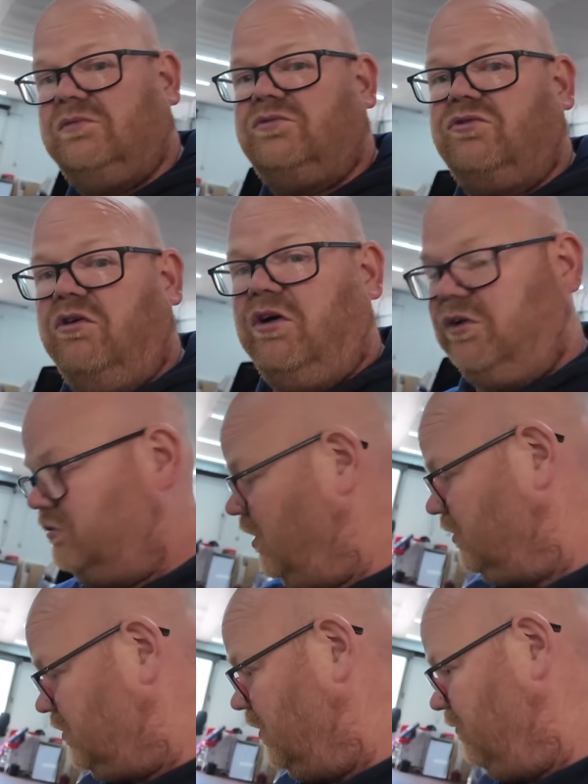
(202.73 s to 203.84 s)
trying to
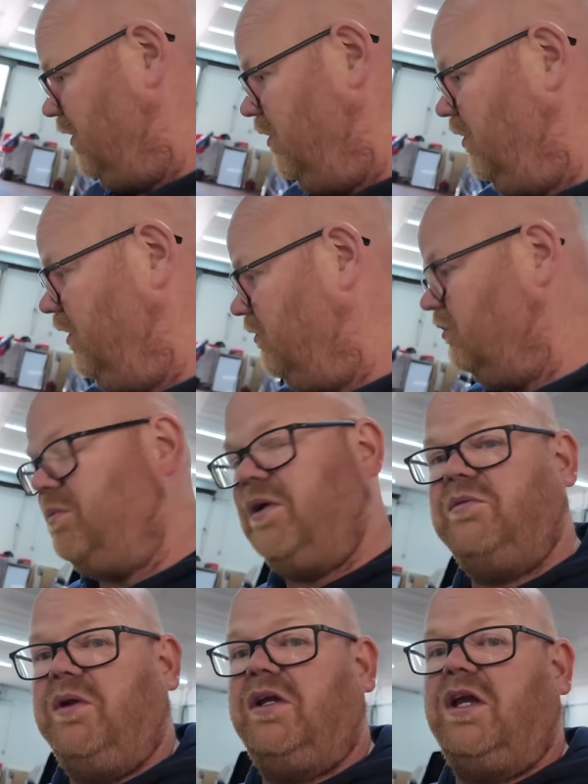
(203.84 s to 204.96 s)
touch something like this,
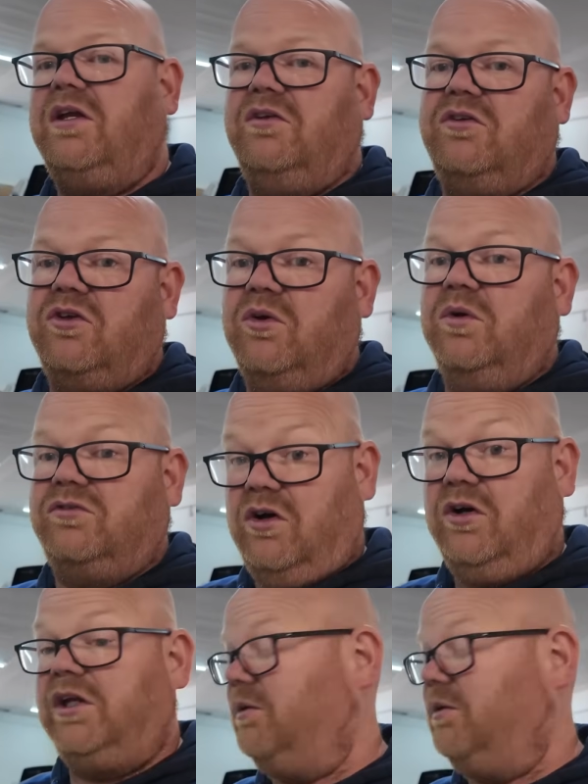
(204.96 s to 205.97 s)
especially when they get you to do a tidy